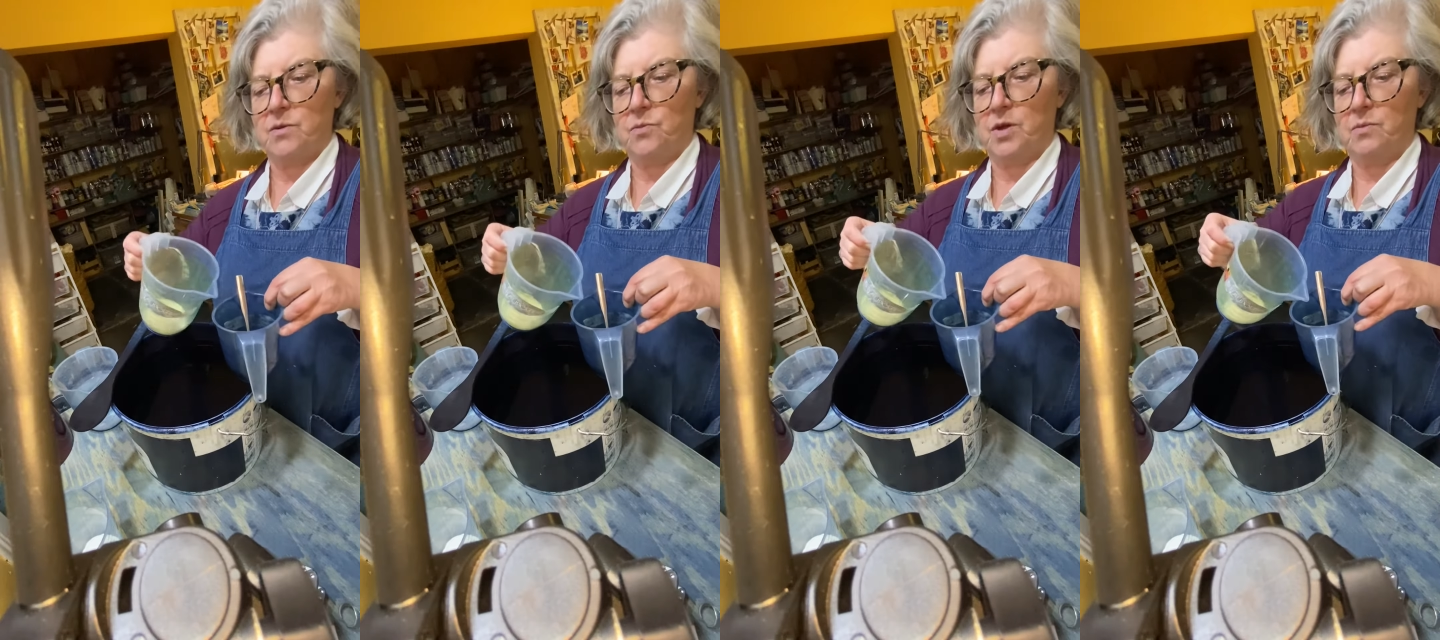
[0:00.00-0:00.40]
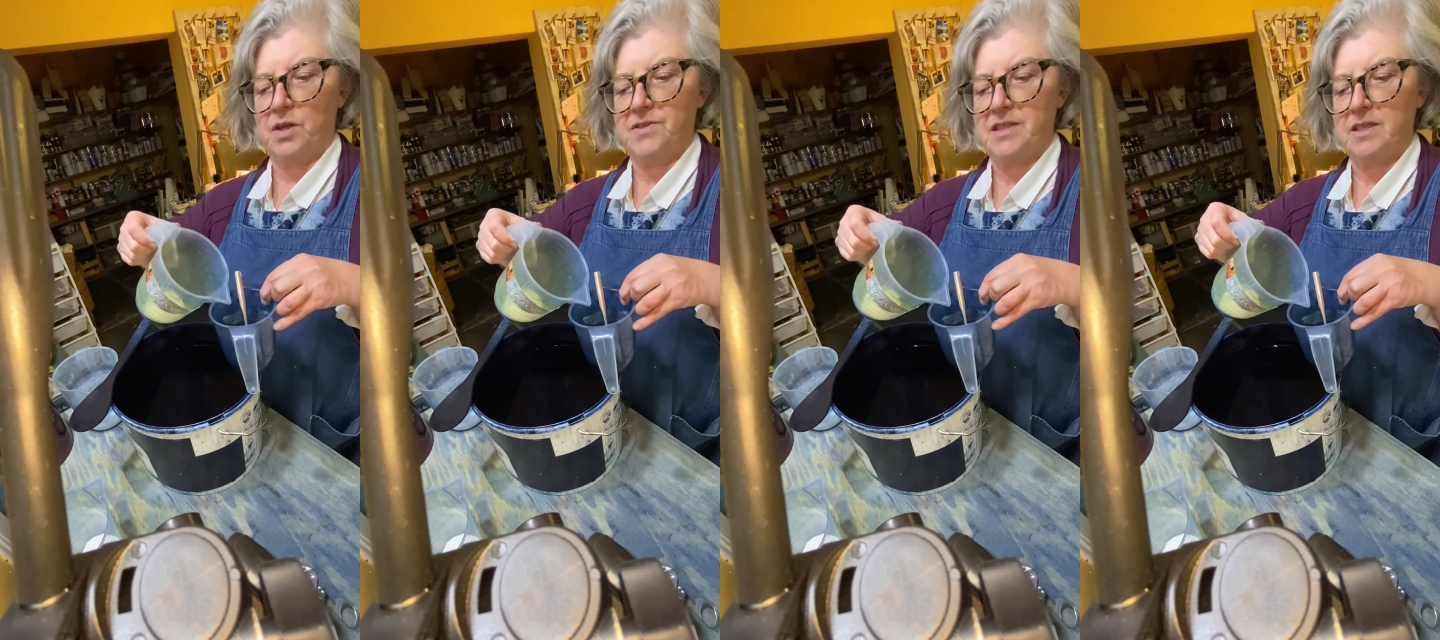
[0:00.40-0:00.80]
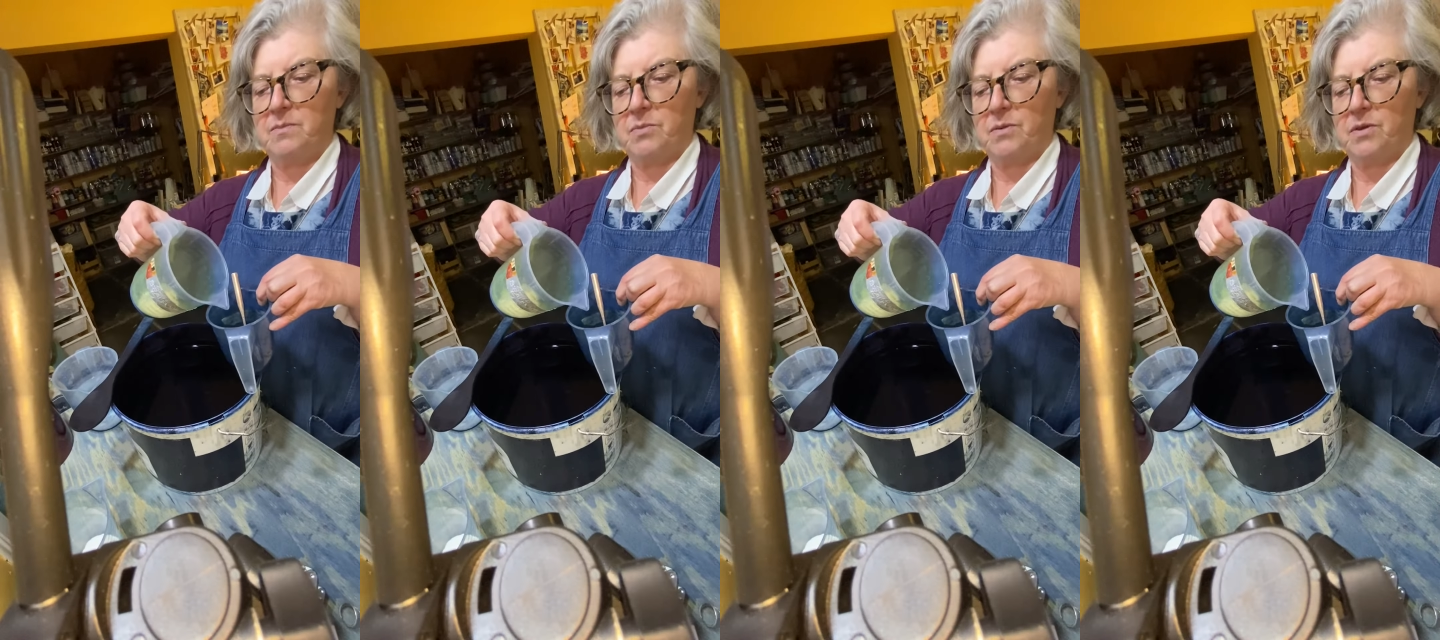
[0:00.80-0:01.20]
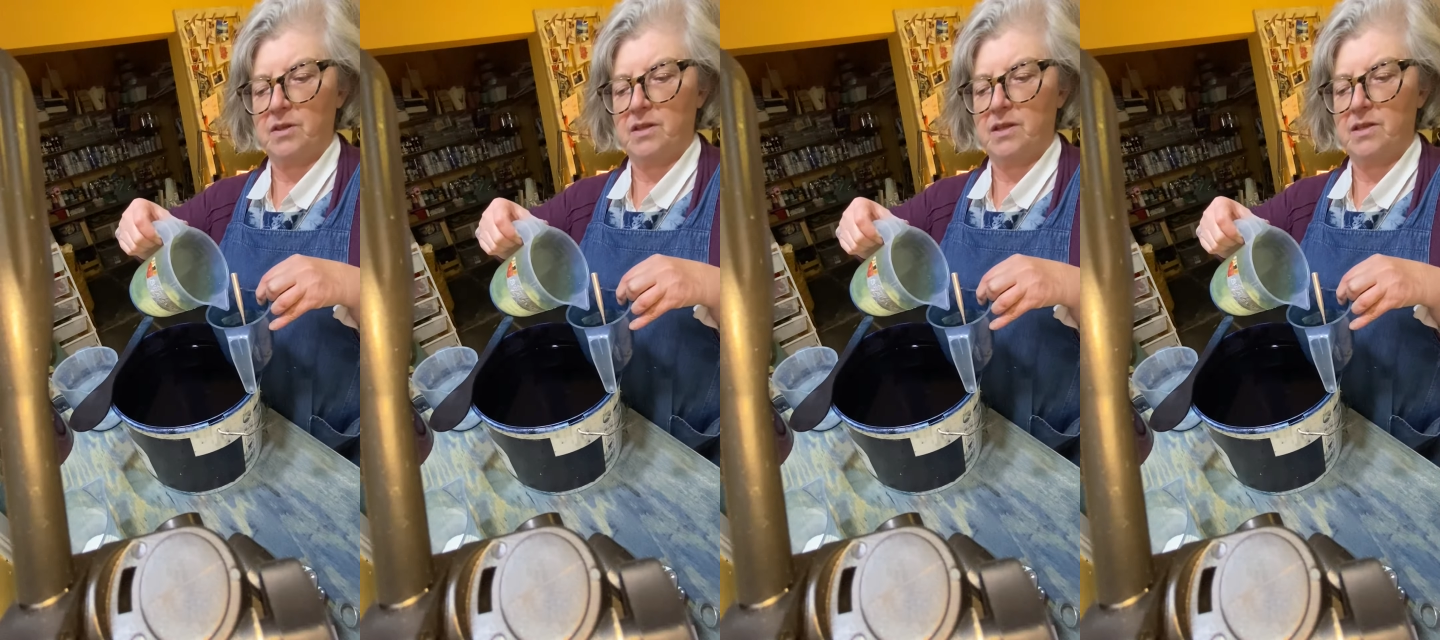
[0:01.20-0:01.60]
we will tip
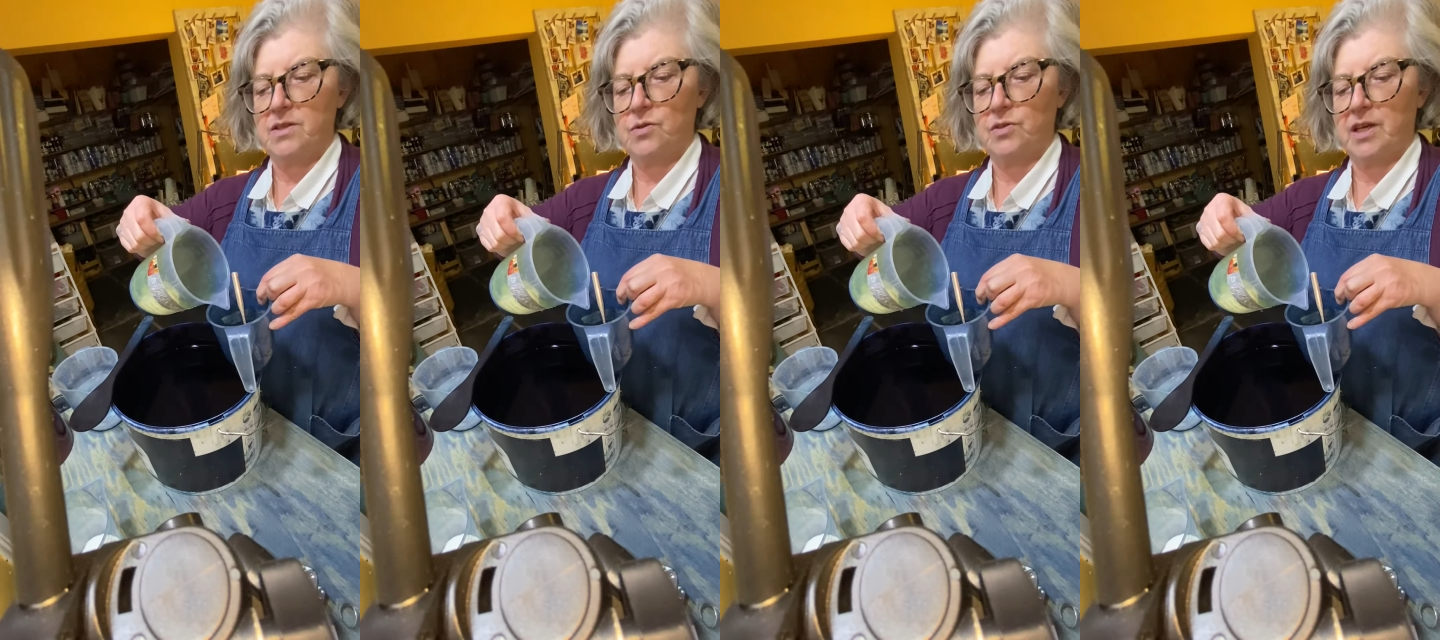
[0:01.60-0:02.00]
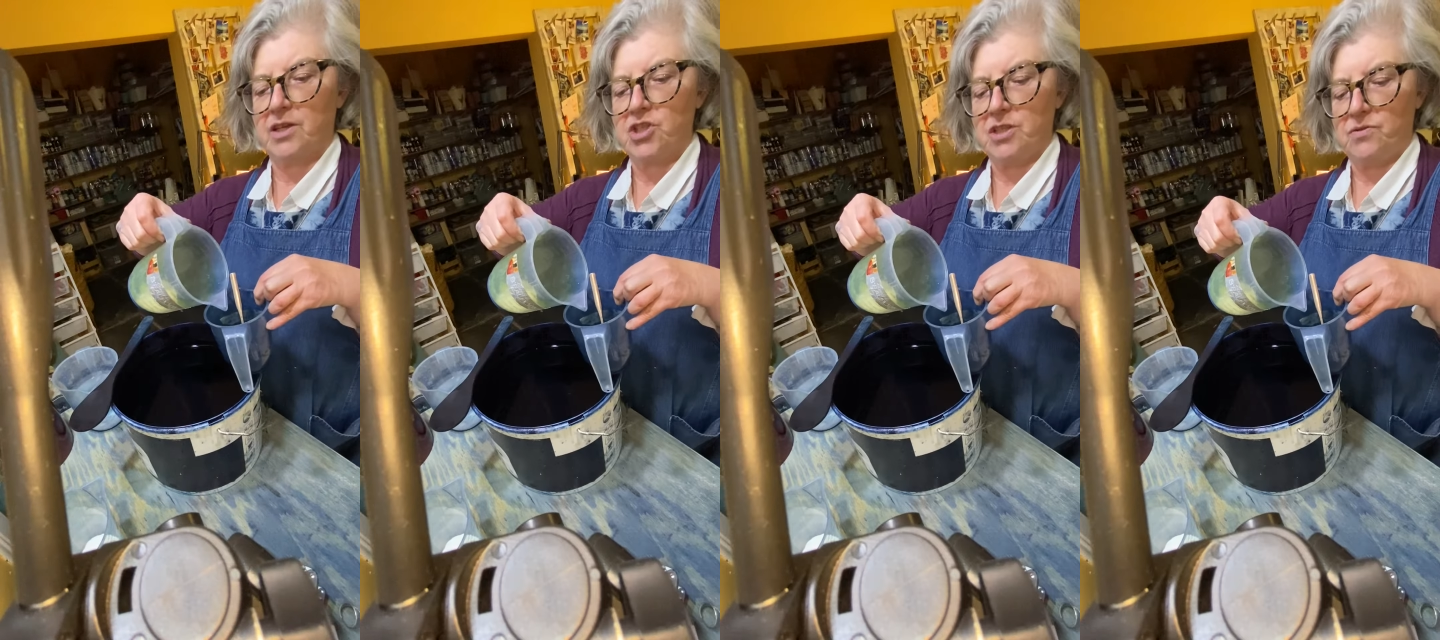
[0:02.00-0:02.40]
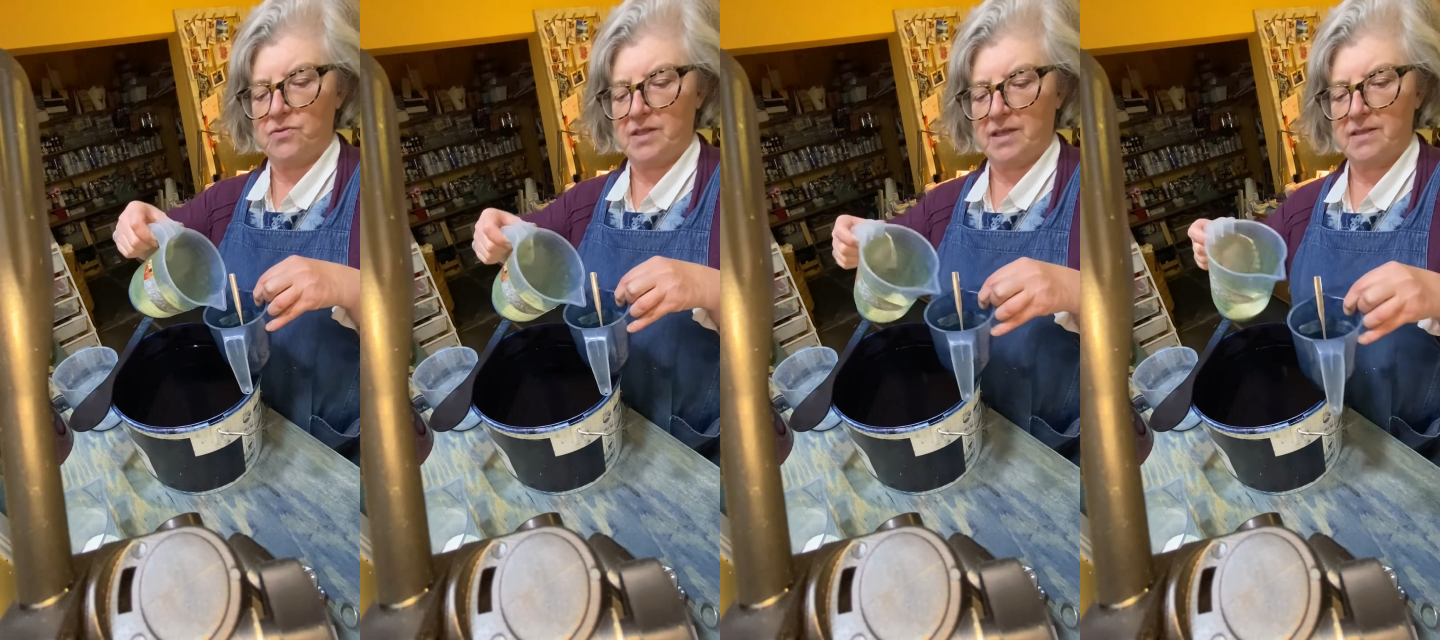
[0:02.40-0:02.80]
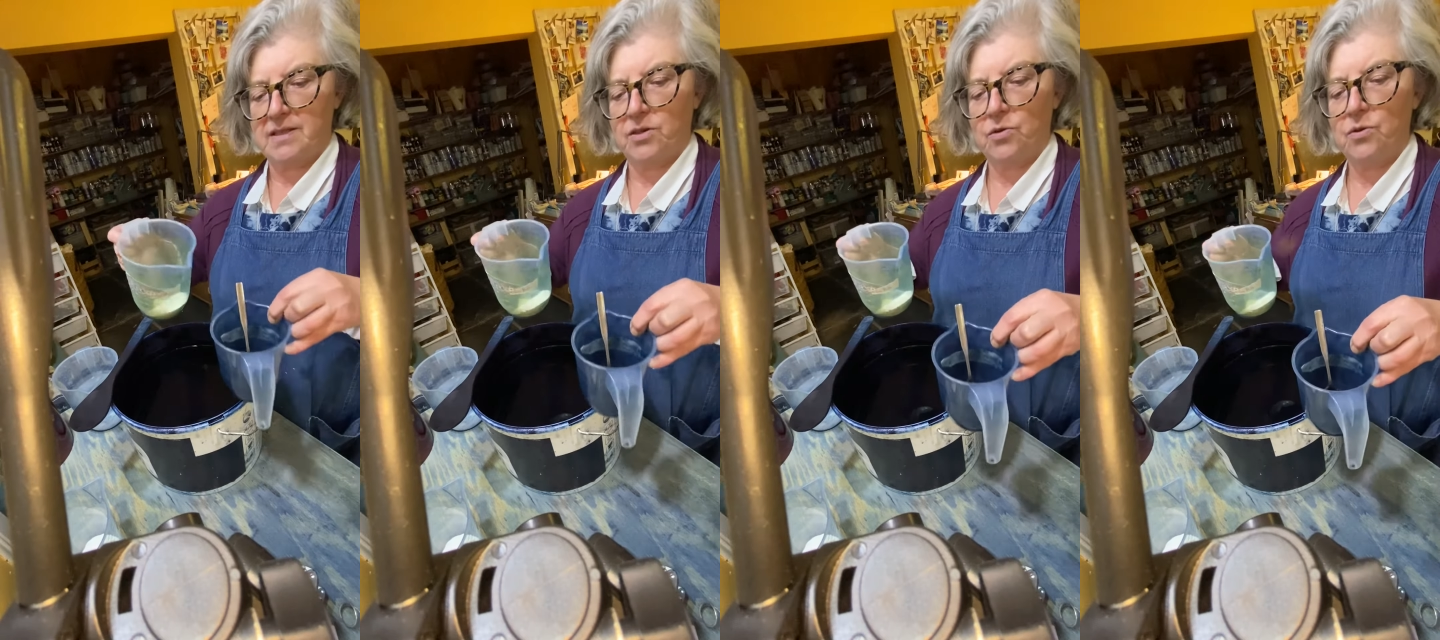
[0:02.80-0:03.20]
the soda ash into the
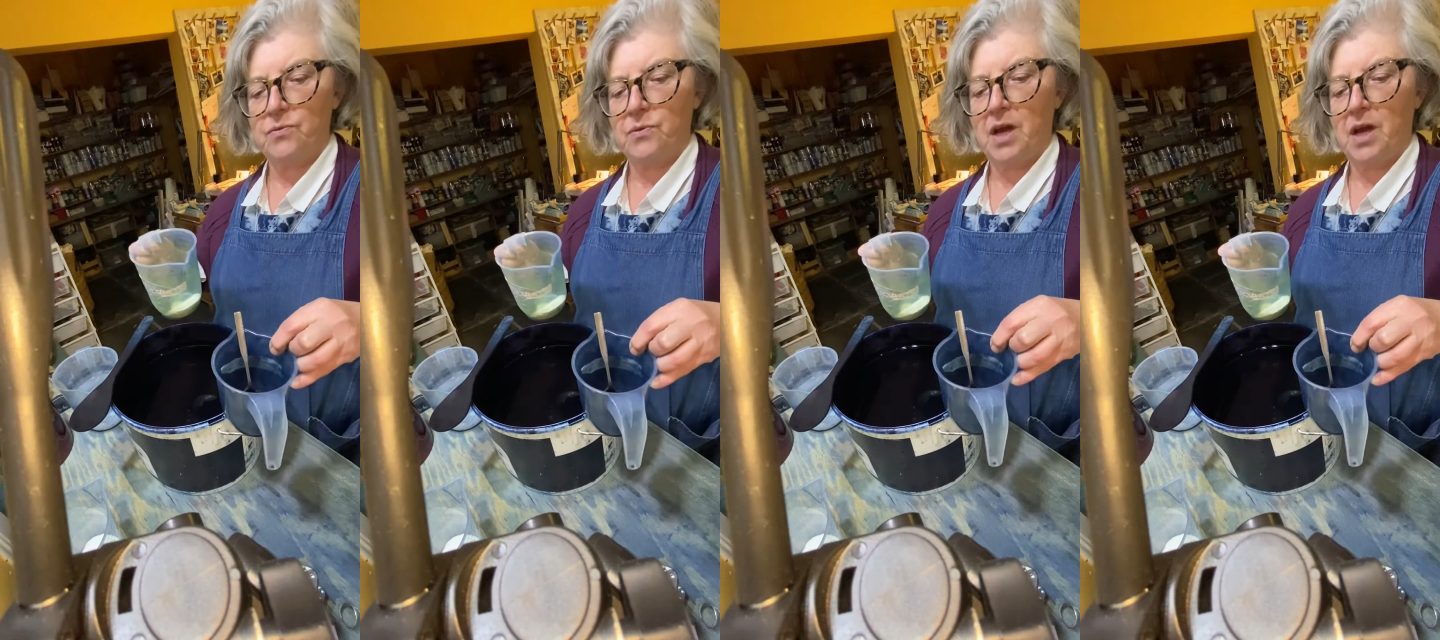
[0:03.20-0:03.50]
indigo,